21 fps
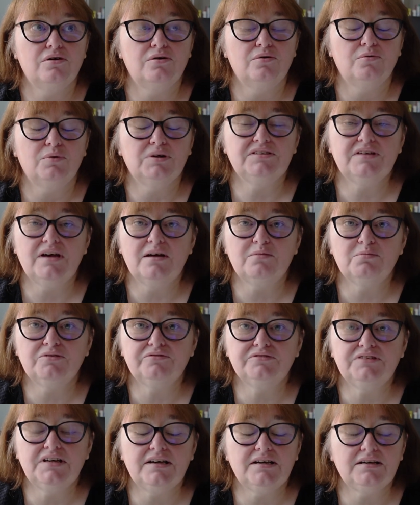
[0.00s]
what time
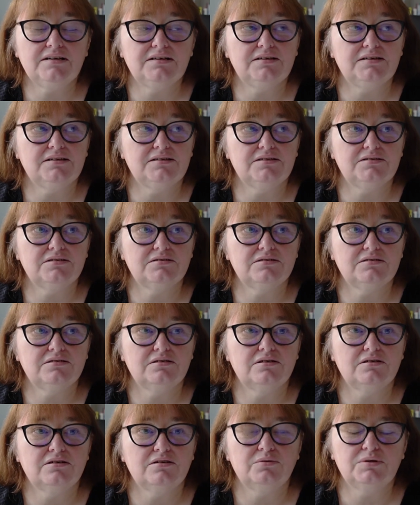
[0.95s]
of day it is,
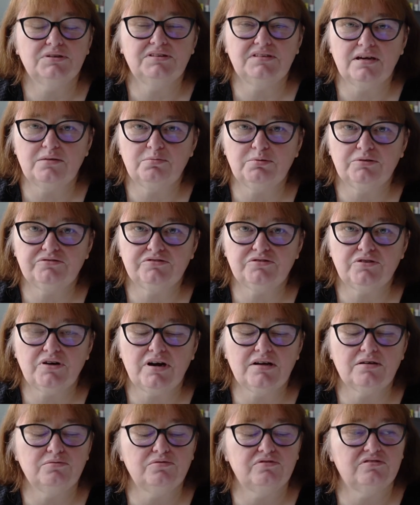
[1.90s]
what type of
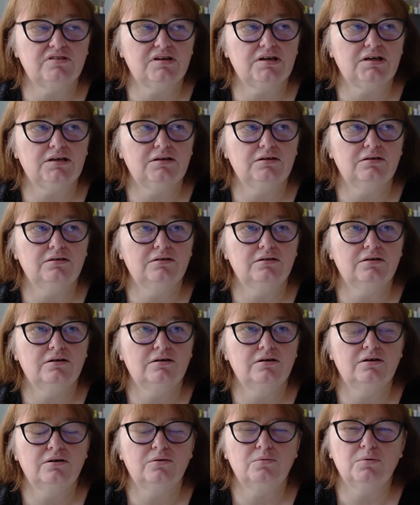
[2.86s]
driveway,
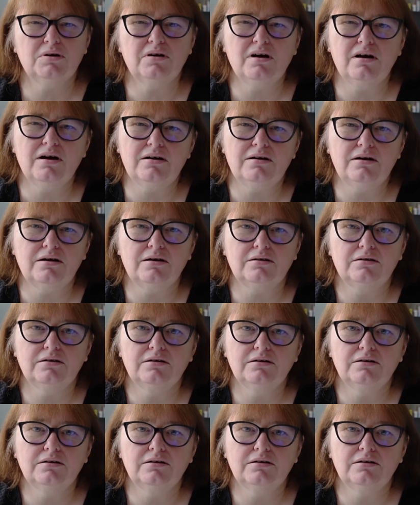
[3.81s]
what car.